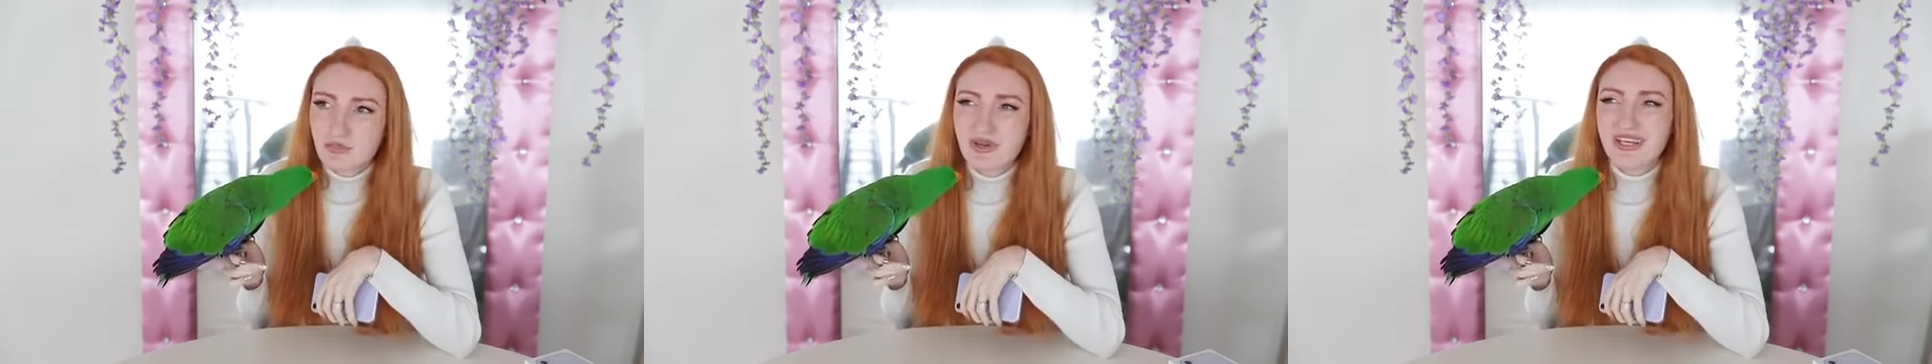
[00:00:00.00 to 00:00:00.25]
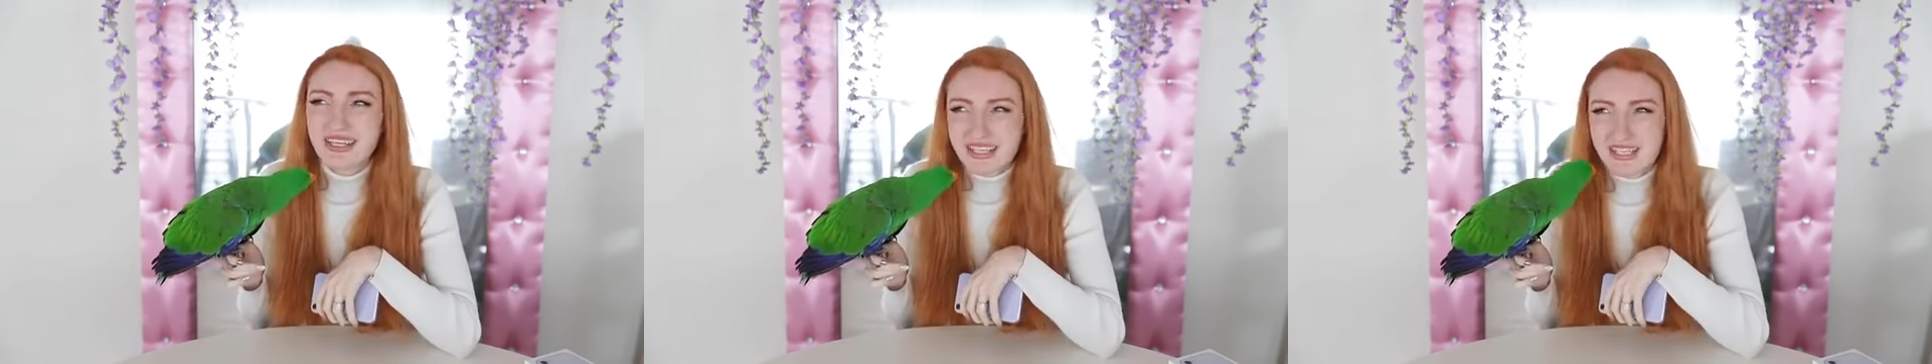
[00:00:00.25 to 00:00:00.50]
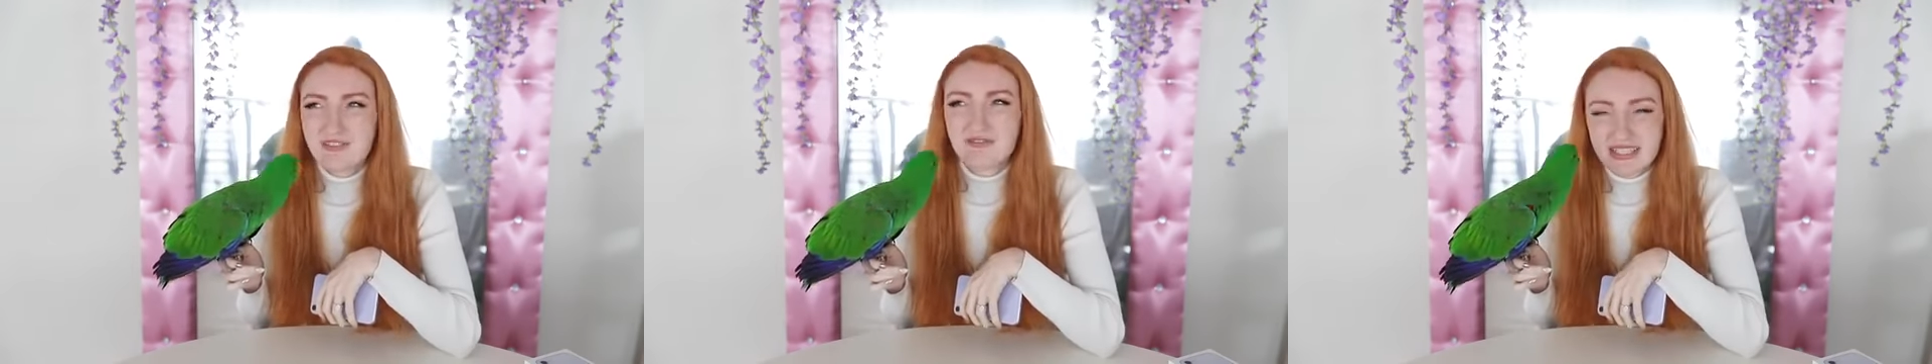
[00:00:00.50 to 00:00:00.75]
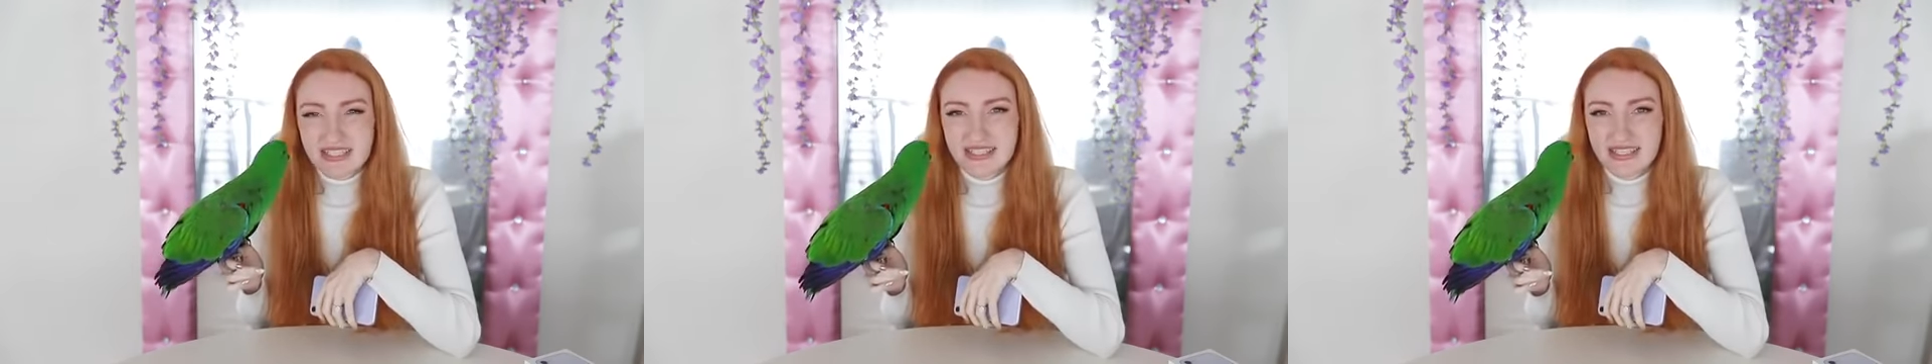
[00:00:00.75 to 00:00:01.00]
pretty
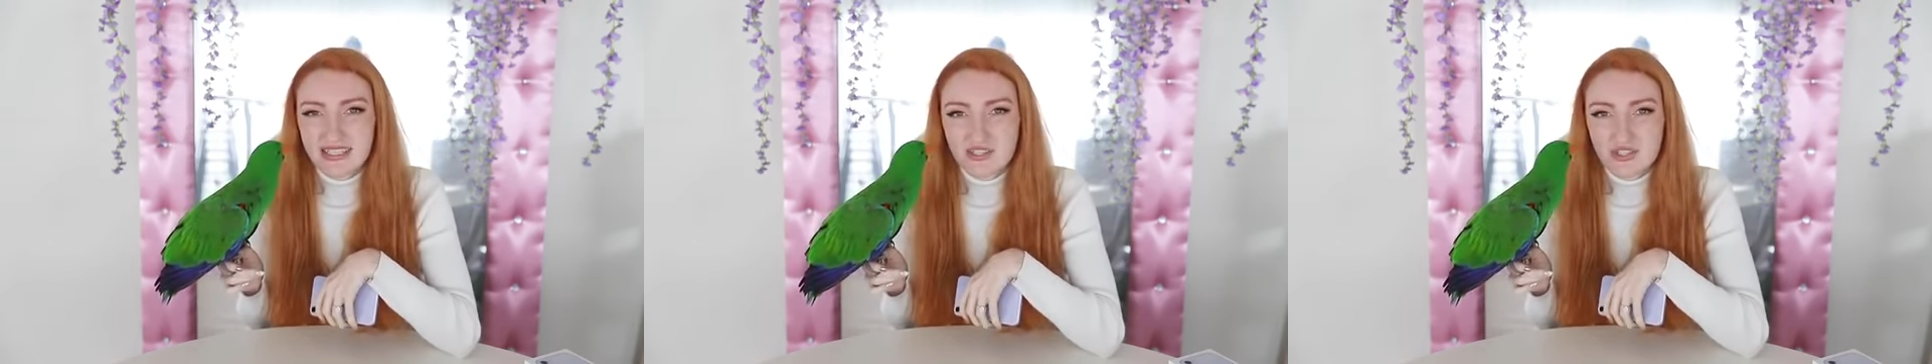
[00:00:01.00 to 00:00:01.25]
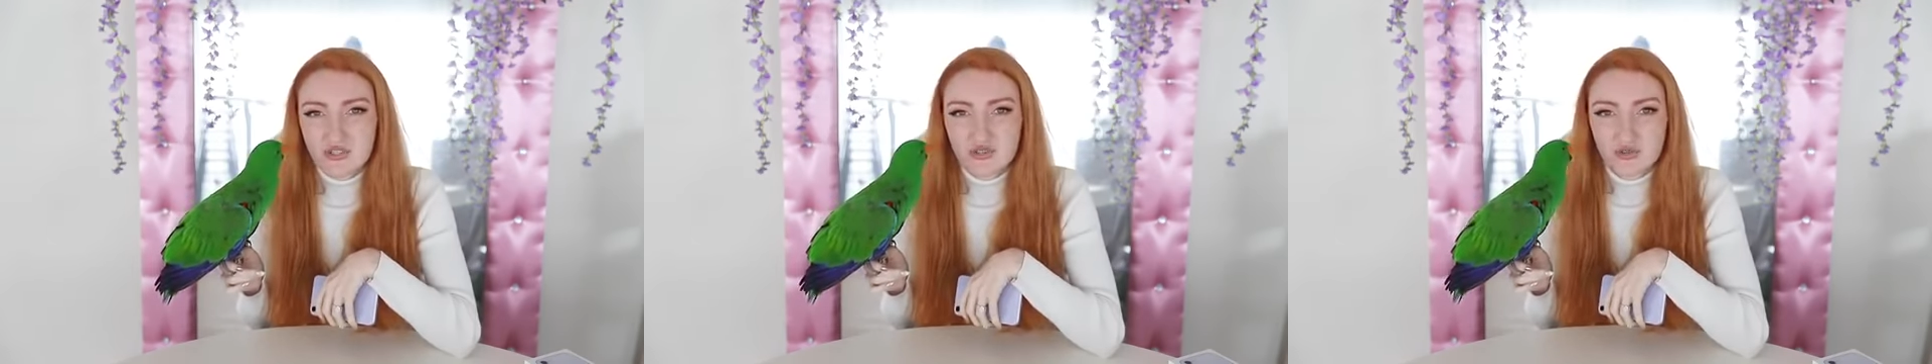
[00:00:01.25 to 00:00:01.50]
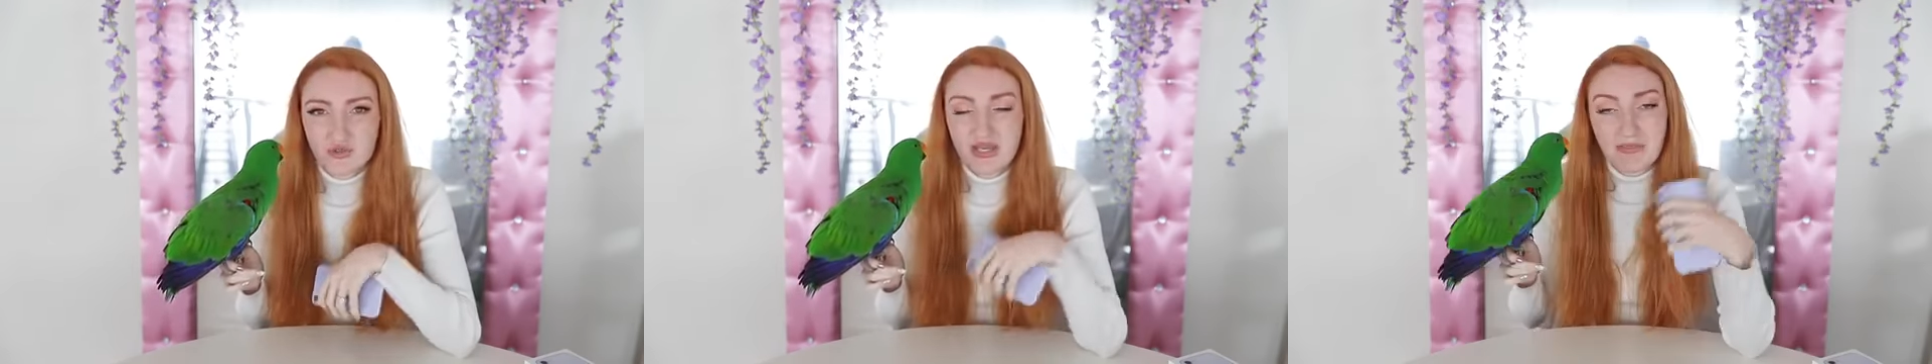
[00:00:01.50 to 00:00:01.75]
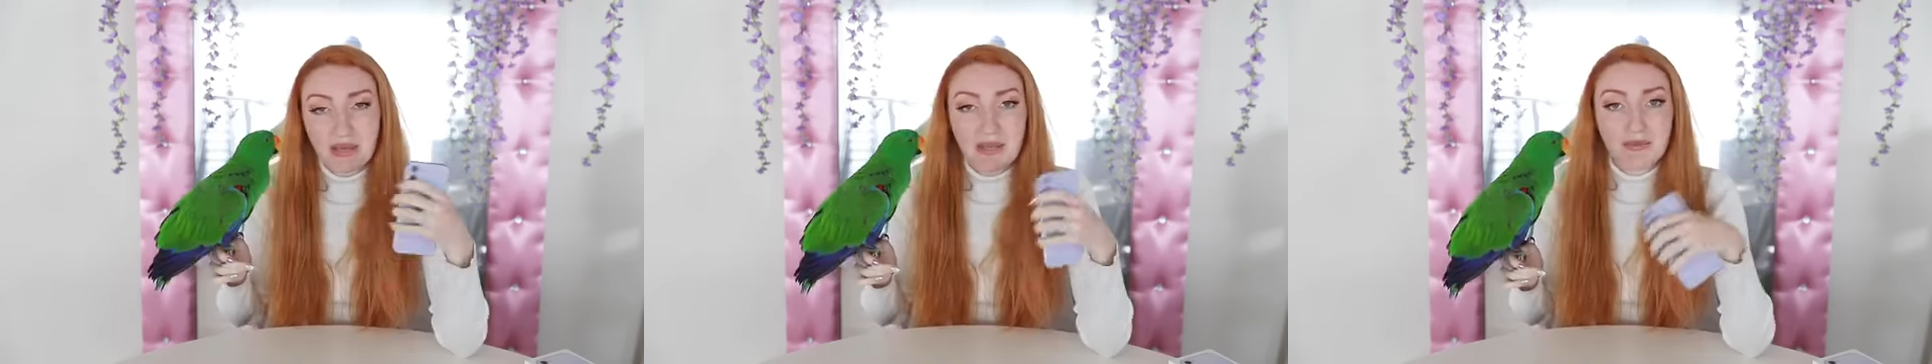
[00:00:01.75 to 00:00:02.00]
convincing to
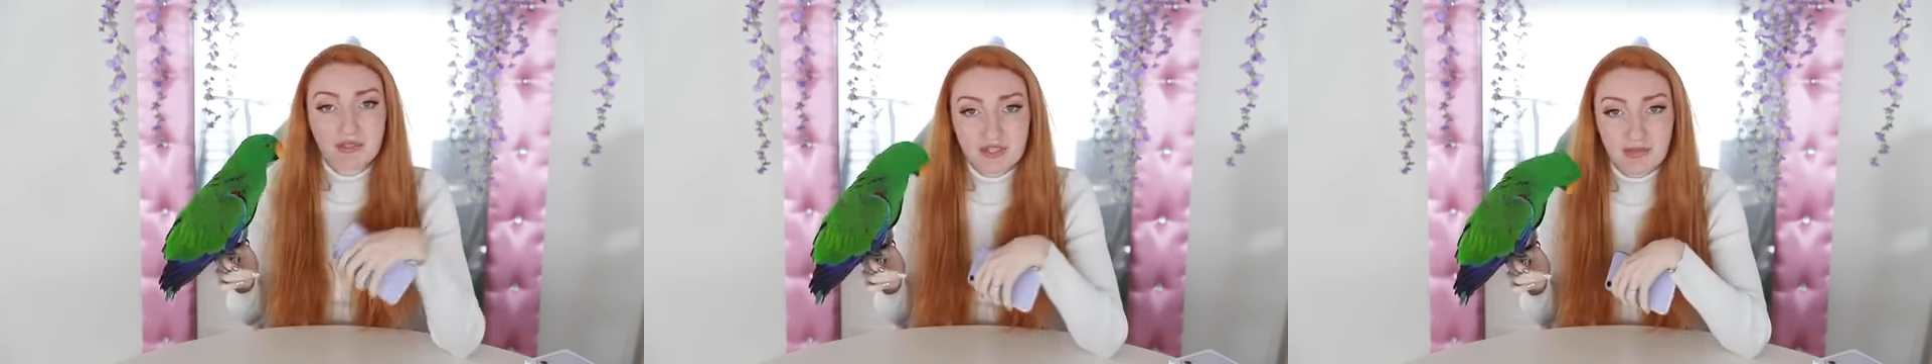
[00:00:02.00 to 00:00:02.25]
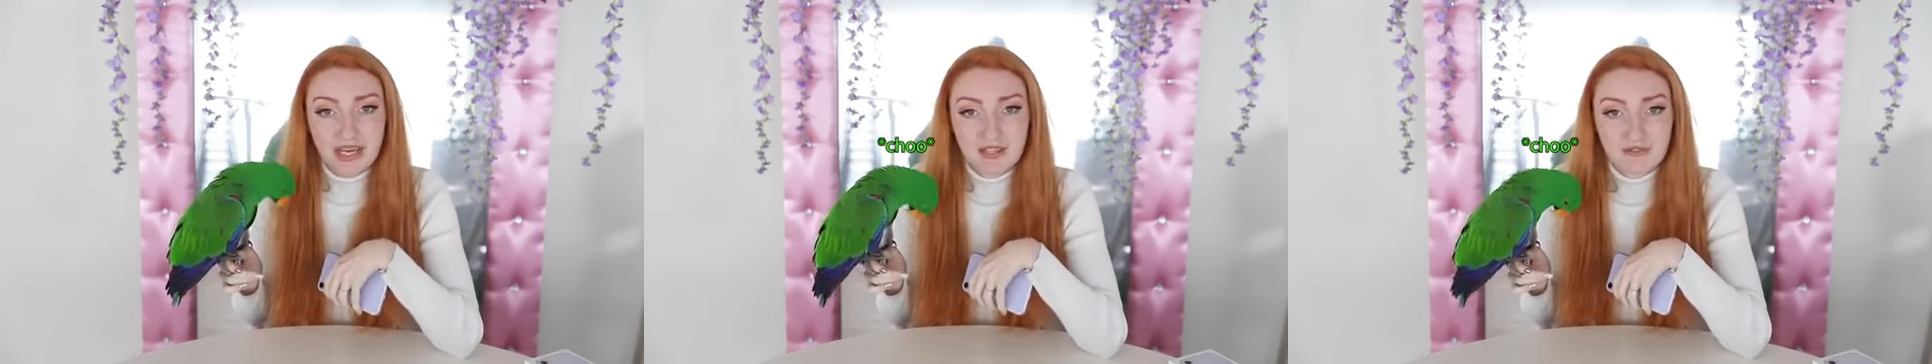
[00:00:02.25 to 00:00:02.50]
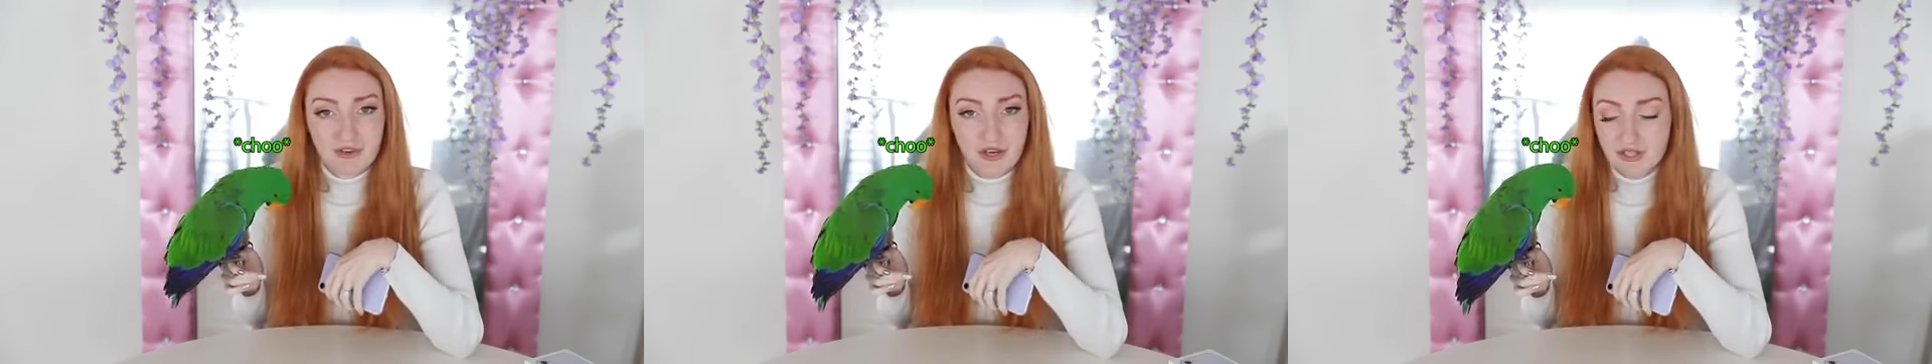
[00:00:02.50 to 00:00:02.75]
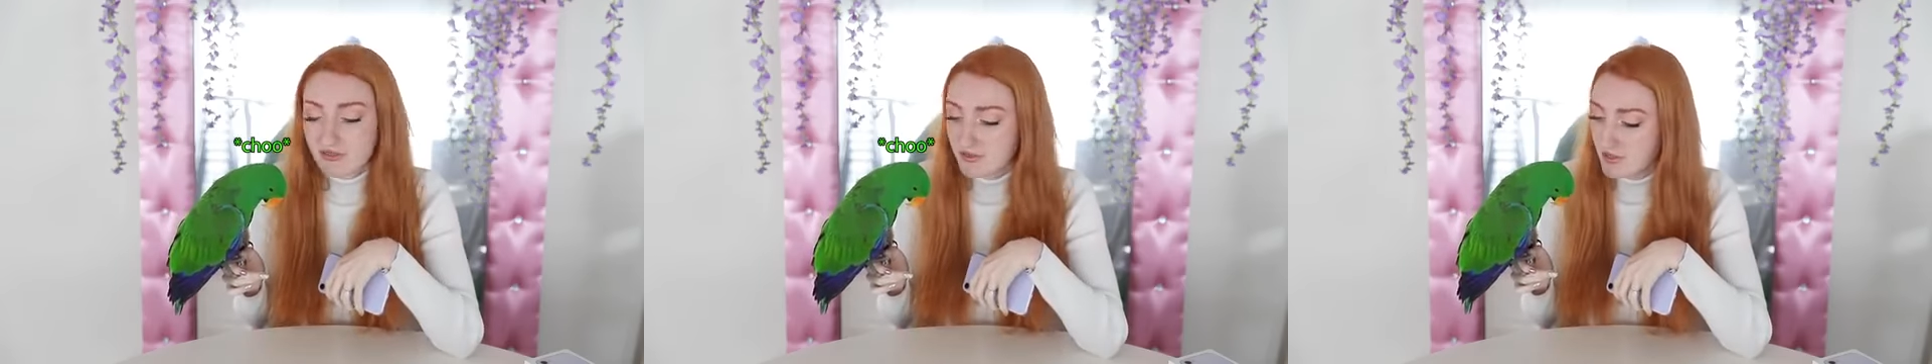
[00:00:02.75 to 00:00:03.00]
get people to buy the
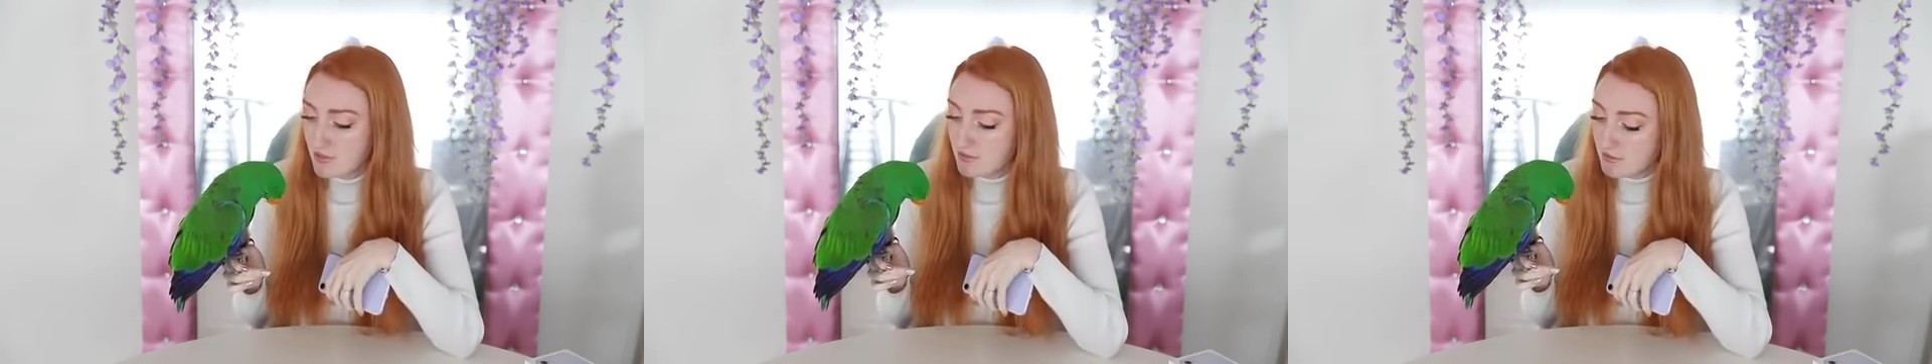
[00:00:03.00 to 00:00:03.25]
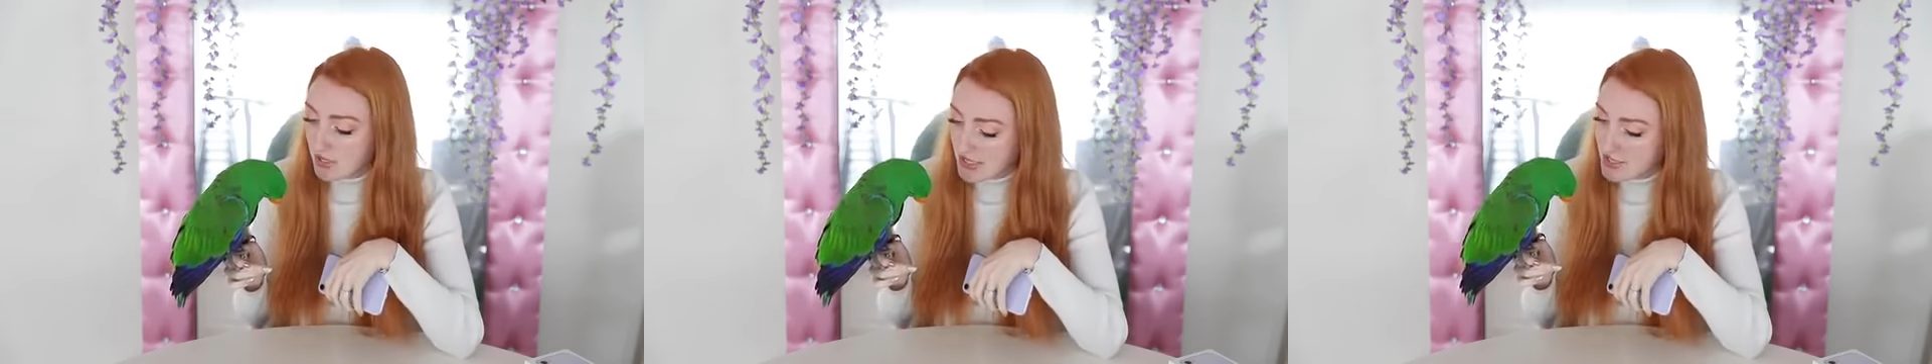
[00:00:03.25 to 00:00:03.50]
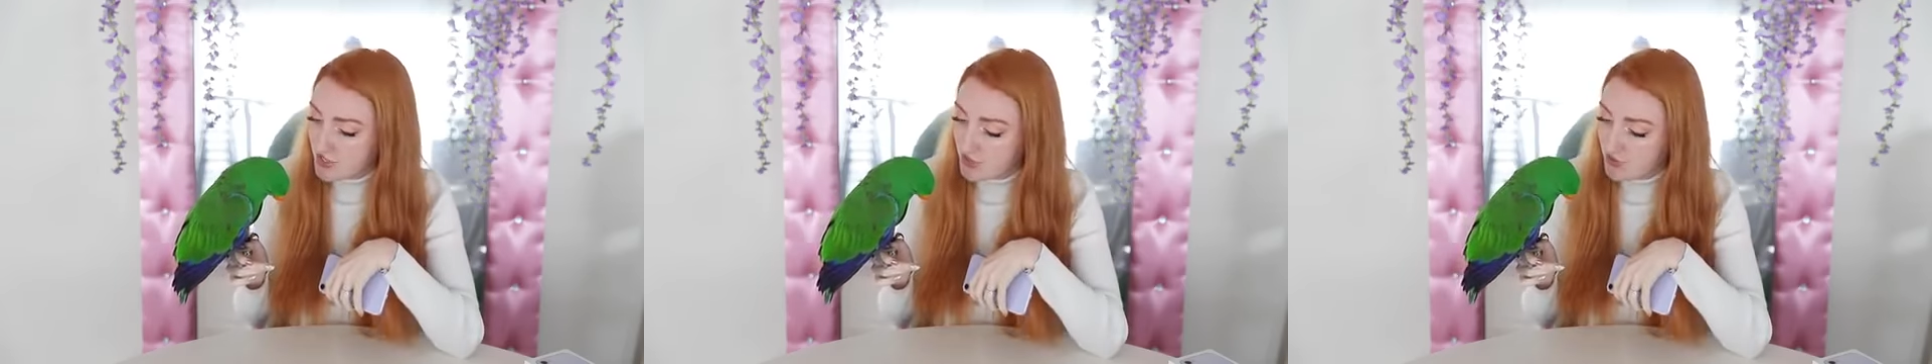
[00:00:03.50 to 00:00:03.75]
phone. Bless